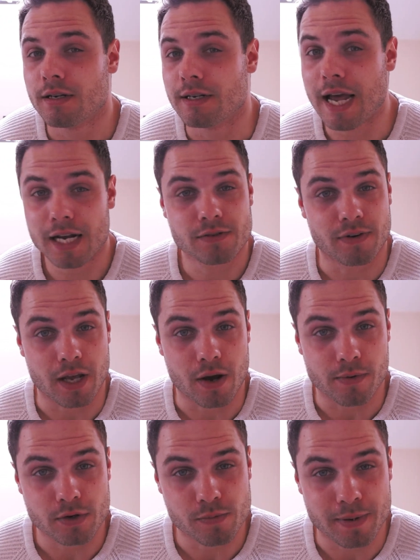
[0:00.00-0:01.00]
next video,
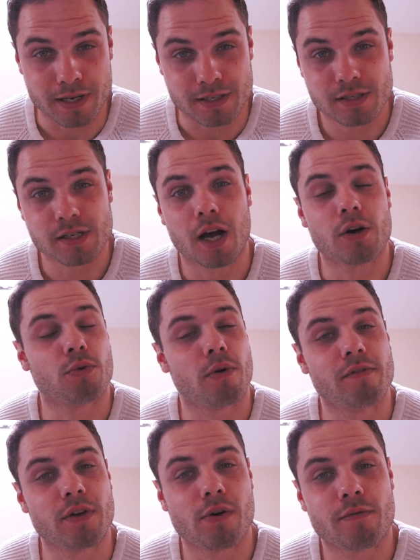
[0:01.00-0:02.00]
which will be a cycle
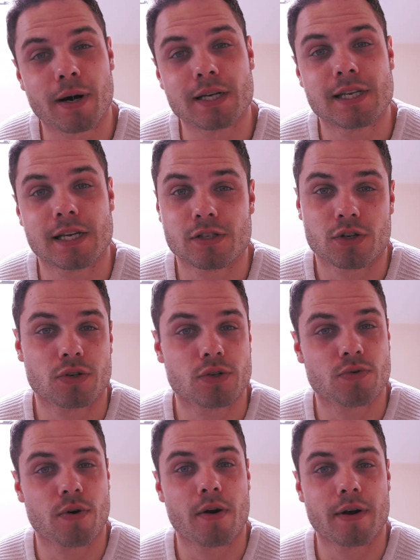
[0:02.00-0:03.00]
review of my
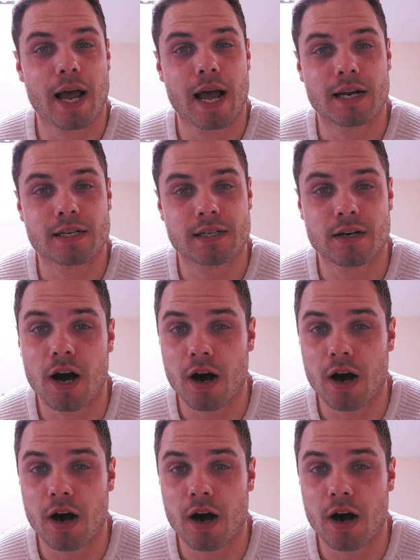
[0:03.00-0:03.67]
testosterone and